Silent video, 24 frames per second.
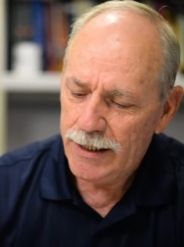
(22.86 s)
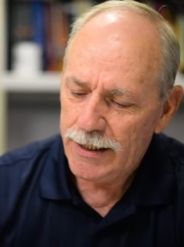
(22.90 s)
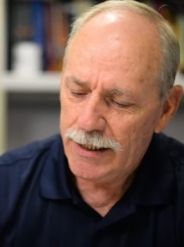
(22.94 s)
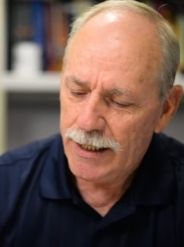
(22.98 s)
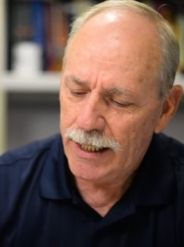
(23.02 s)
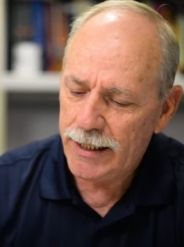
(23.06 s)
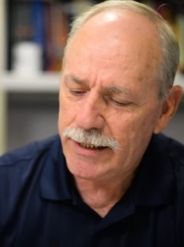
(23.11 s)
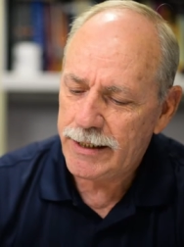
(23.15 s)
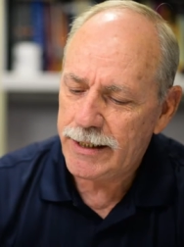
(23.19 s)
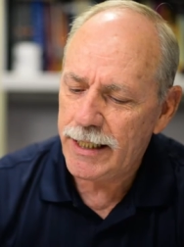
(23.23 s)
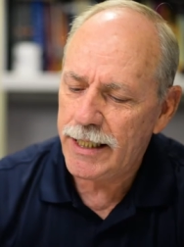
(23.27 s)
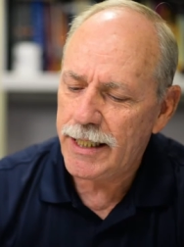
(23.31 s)

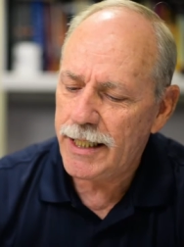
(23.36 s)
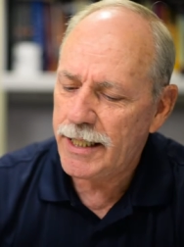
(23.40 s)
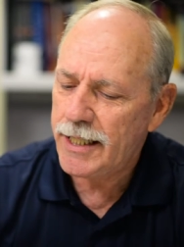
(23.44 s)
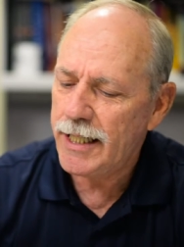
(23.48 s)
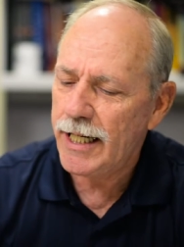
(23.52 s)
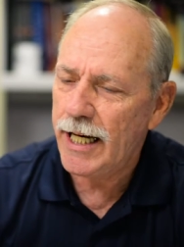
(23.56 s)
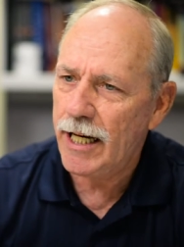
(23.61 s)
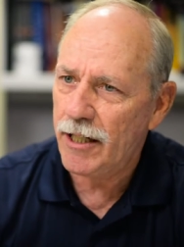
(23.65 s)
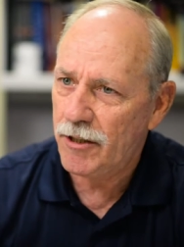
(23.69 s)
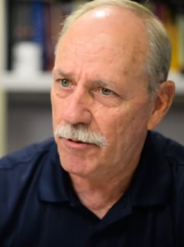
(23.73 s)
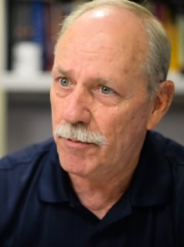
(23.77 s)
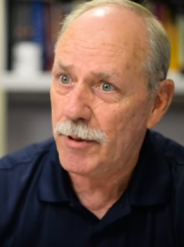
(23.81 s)
I sent a thing
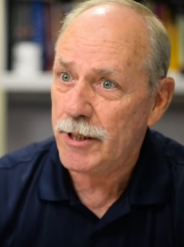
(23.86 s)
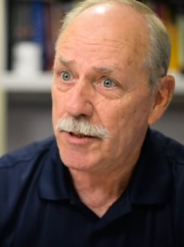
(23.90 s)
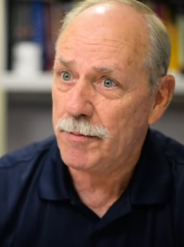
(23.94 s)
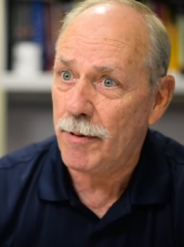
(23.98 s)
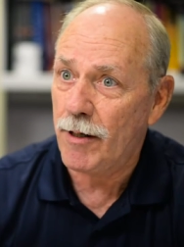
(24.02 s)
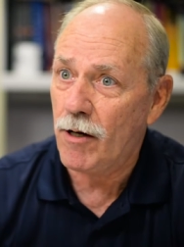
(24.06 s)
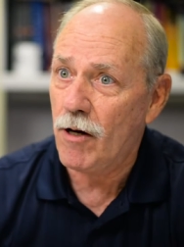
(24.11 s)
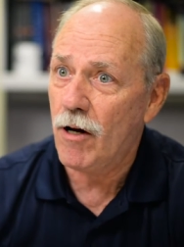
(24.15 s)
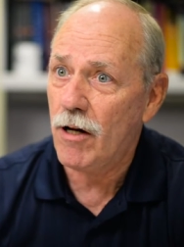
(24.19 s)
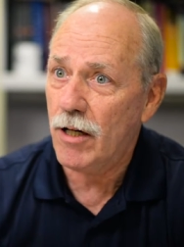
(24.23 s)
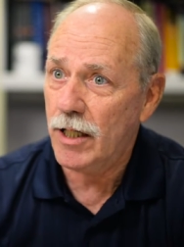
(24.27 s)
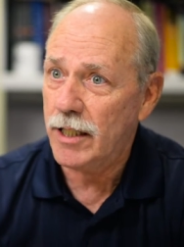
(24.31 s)
out to a bunch of my
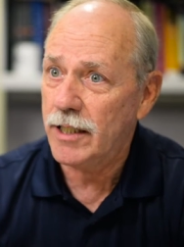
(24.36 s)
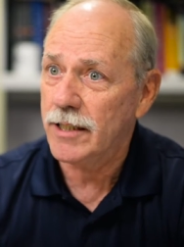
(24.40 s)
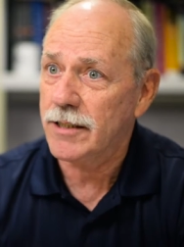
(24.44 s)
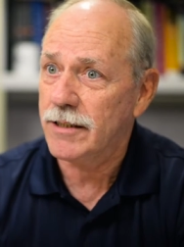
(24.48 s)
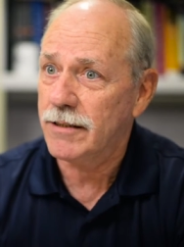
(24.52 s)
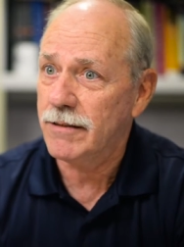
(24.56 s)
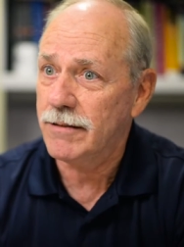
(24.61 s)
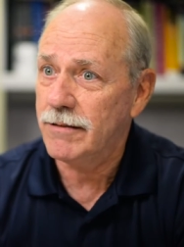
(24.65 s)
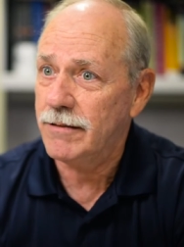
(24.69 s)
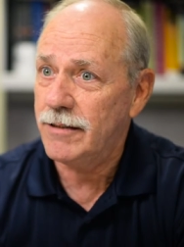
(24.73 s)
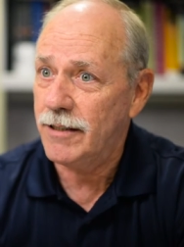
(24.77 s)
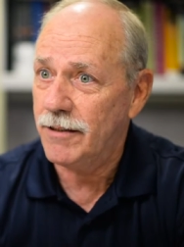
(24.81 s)
colleagues,
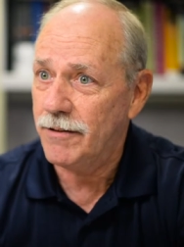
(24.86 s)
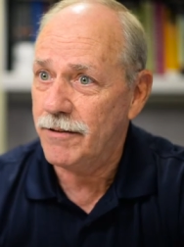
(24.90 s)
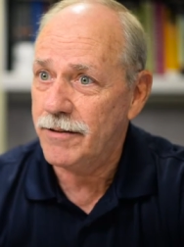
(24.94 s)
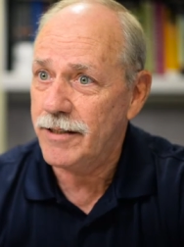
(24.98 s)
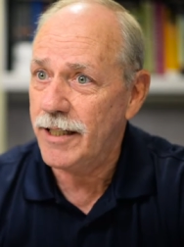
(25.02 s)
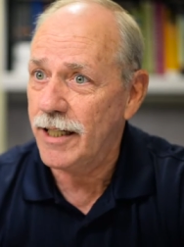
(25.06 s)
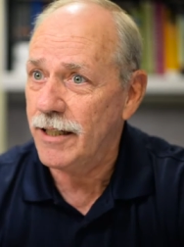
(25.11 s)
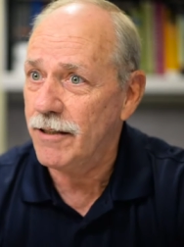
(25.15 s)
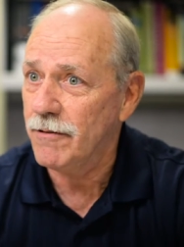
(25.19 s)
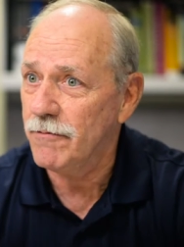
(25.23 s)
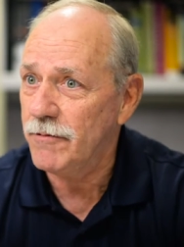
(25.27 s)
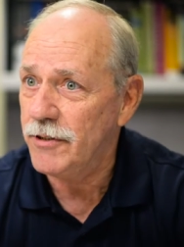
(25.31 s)
you know,
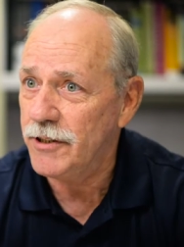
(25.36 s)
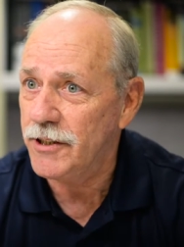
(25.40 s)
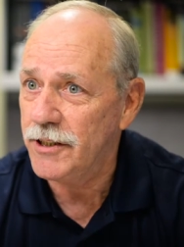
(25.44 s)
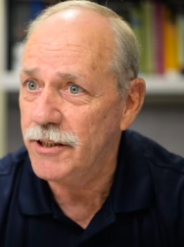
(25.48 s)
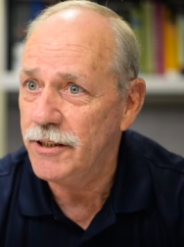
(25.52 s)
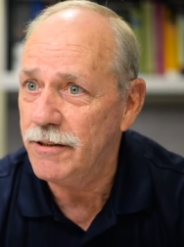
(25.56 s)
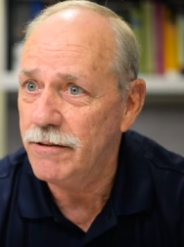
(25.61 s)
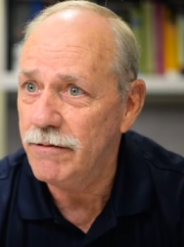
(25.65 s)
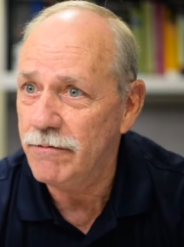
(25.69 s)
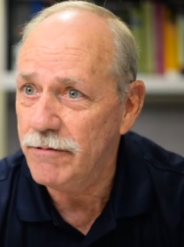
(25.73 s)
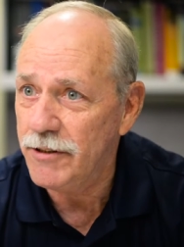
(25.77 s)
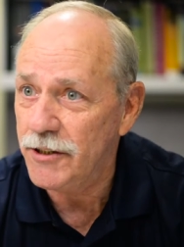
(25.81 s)
saying that we
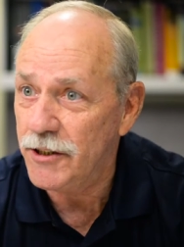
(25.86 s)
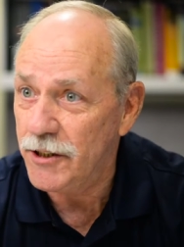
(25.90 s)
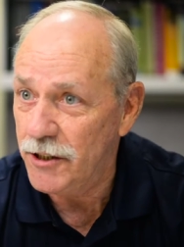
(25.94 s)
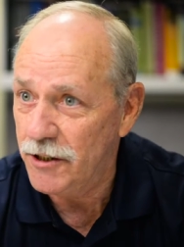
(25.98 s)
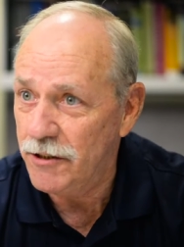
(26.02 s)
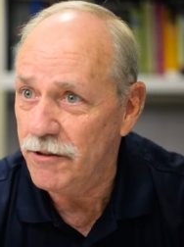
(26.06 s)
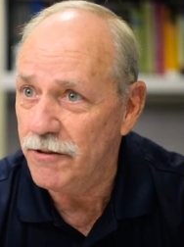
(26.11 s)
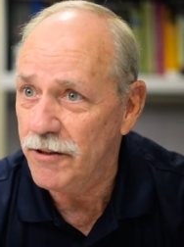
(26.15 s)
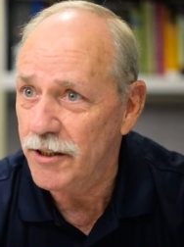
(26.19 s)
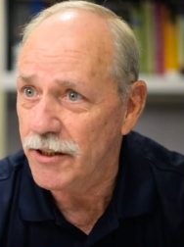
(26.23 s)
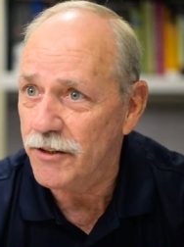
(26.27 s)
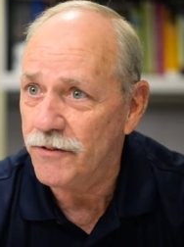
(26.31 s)
should we should
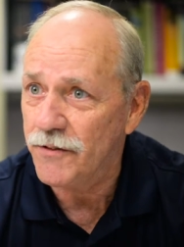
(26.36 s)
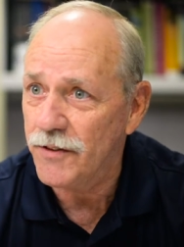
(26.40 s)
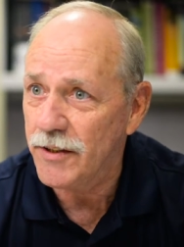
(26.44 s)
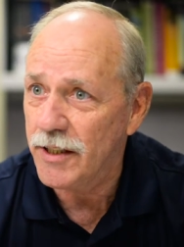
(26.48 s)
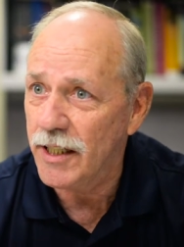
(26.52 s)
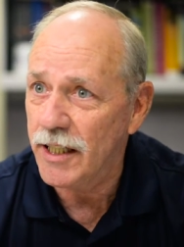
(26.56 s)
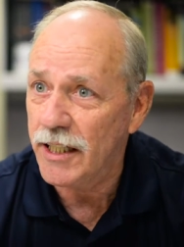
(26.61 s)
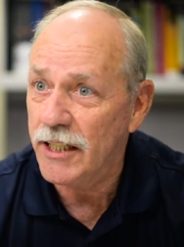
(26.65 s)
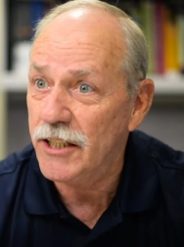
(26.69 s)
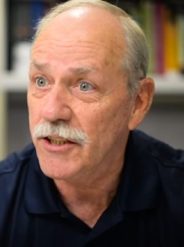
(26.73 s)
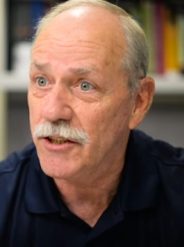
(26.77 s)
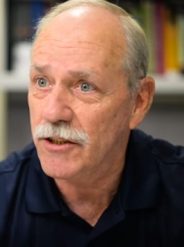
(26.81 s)
do this for
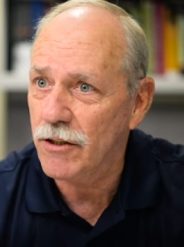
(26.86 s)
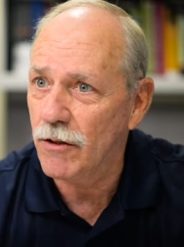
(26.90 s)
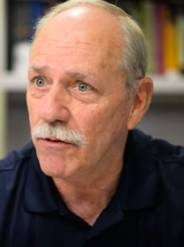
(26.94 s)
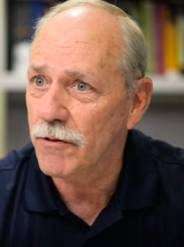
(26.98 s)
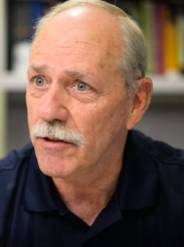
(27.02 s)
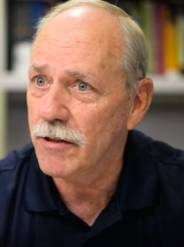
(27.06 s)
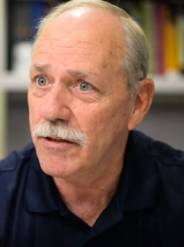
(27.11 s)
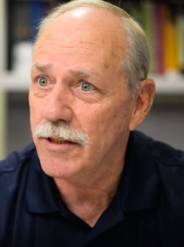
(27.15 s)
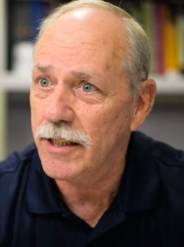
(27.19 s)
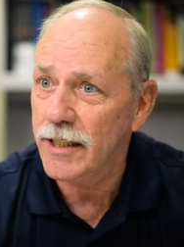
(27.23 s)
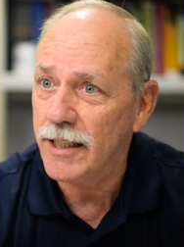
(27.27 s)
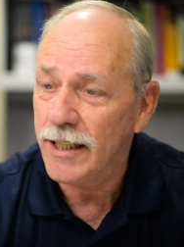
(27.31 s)
Doug. he so
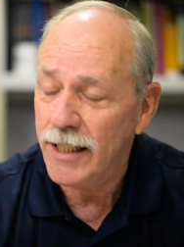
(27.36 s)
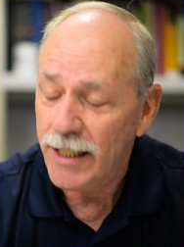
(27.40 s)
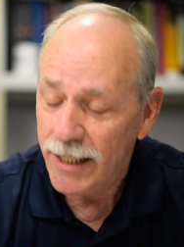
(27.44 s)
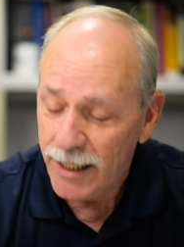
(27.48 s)
earned it.